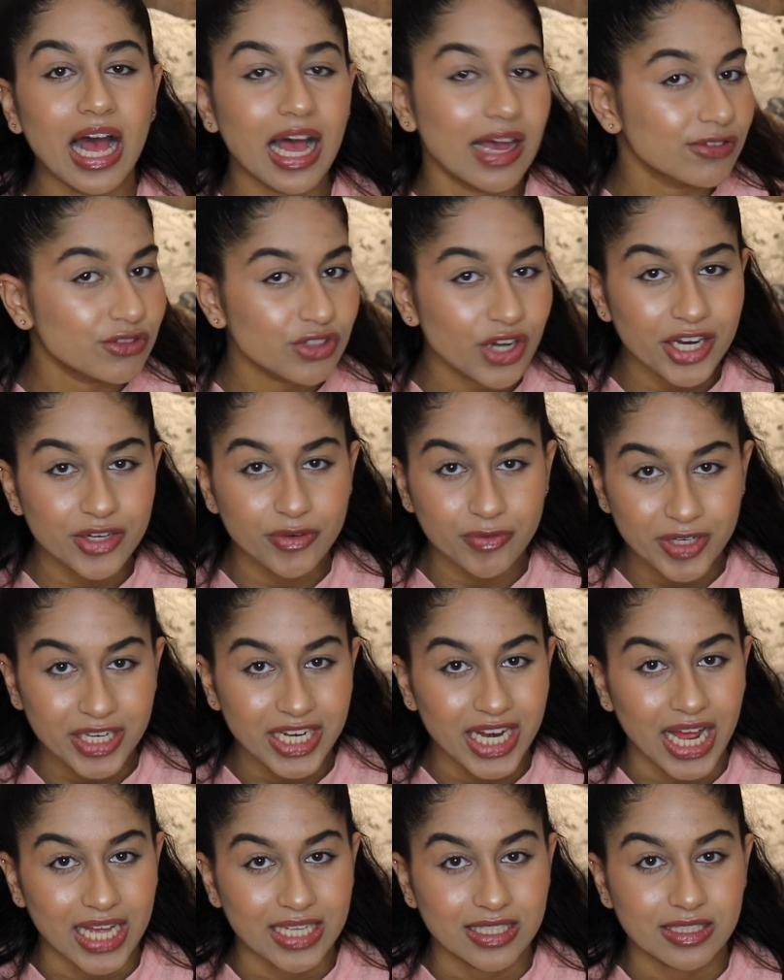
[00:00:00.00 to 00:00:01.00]
After I'd
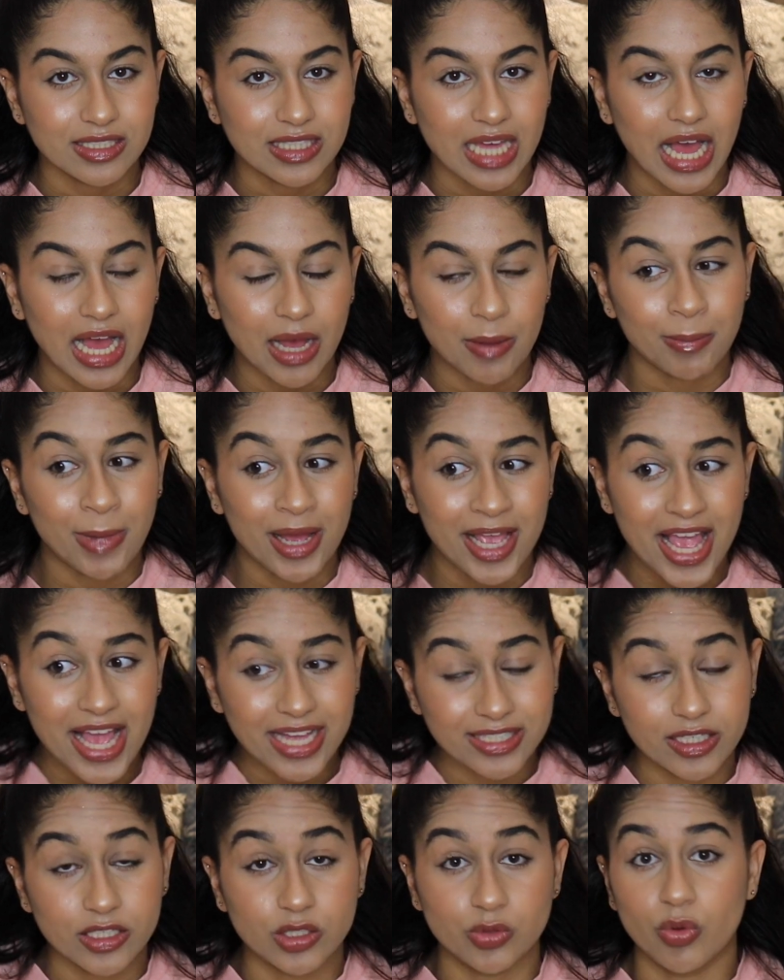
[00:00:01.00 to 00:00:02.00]
realised that my
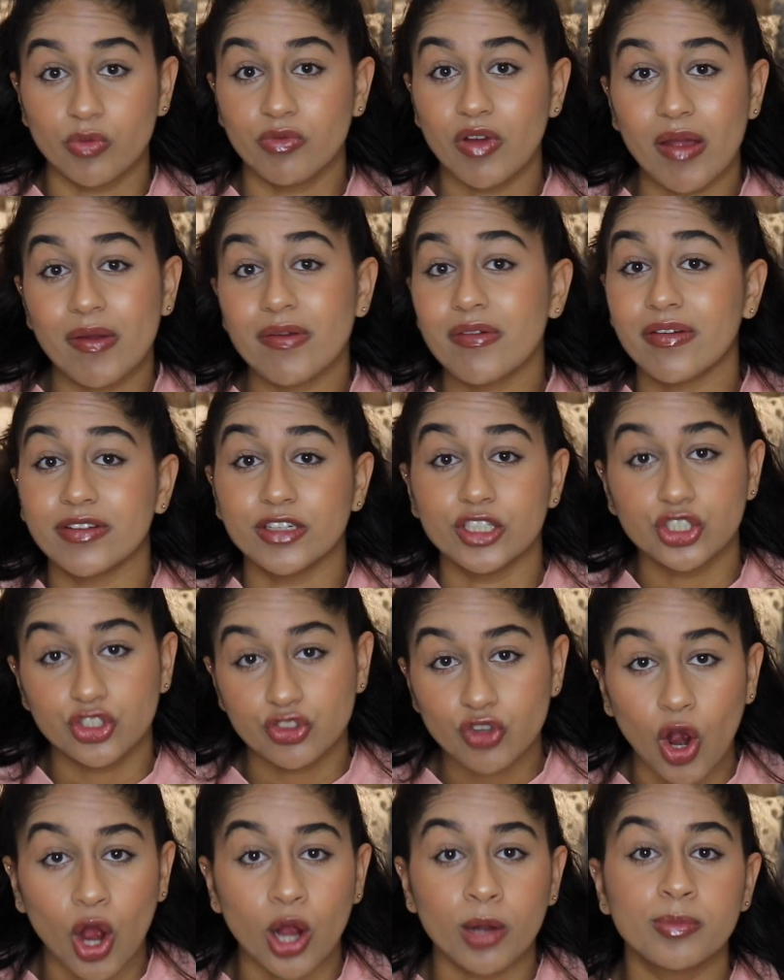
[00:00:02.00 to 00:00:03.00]
essays were very, very
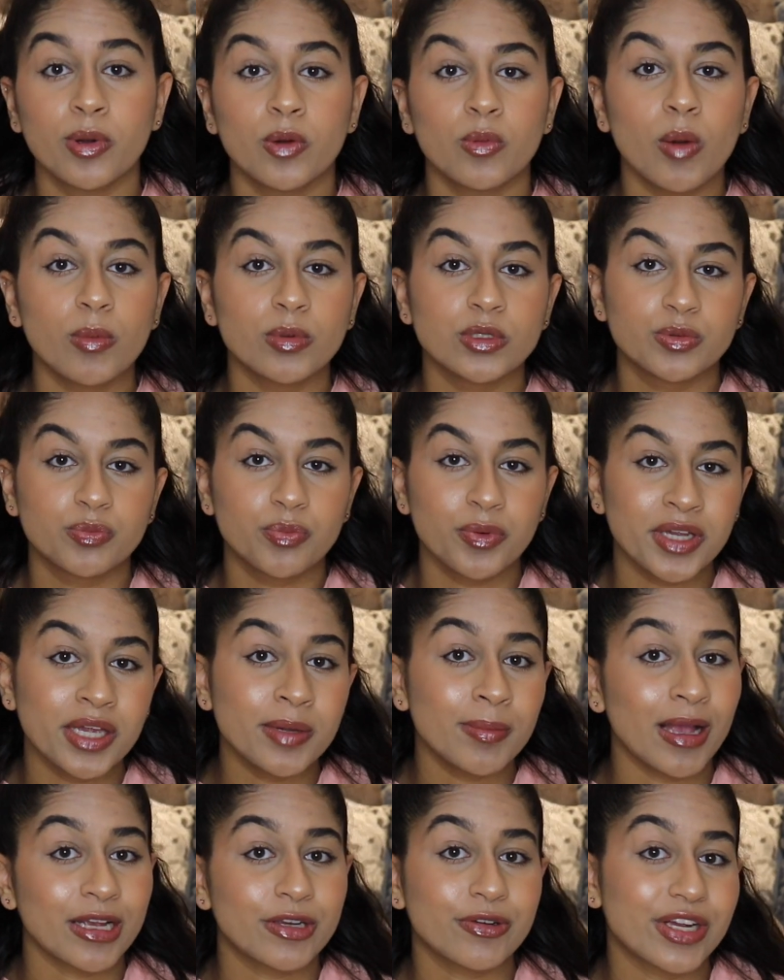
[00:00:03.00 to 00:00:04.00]
strong, but what was
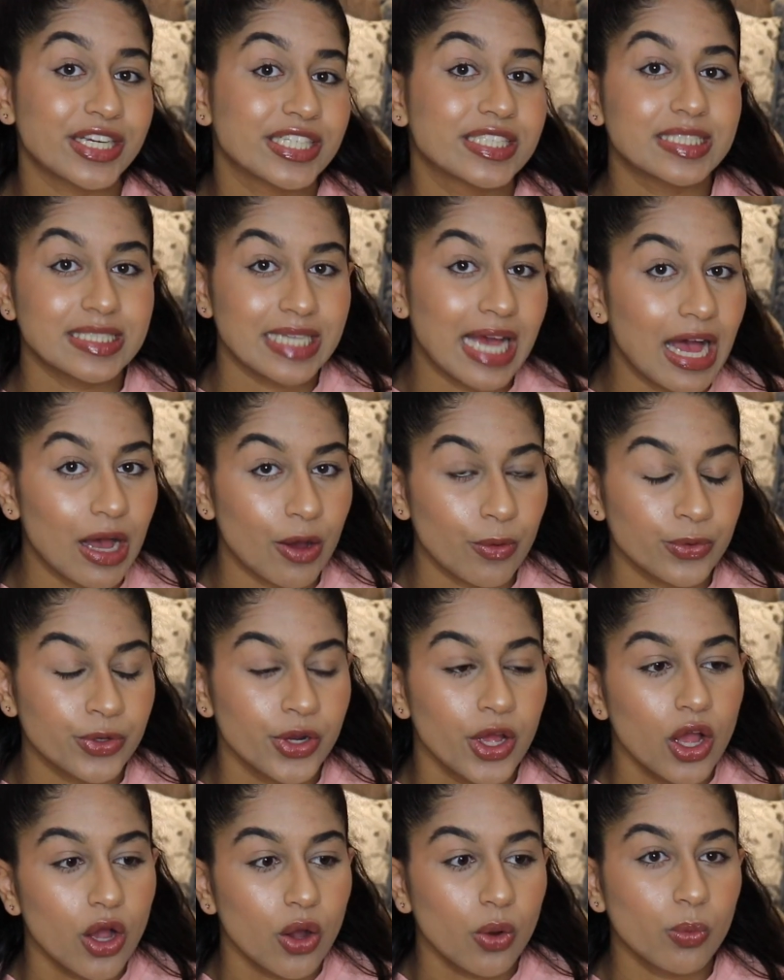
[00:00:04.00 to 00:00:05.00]
bringing my grade down
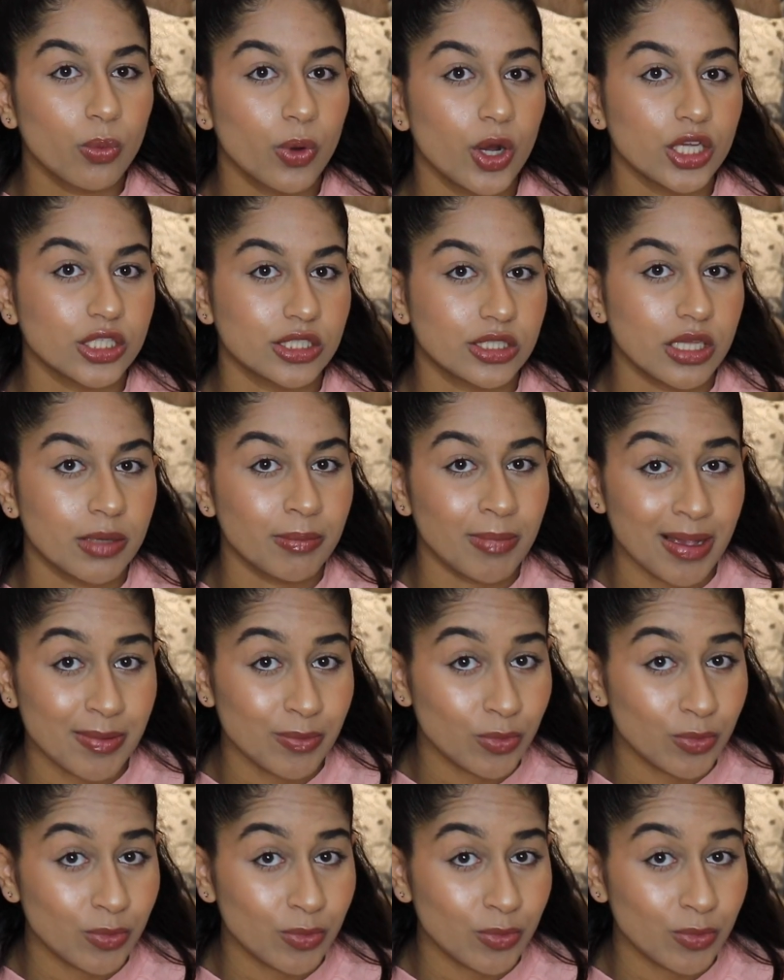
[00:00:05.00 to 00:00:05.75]
was my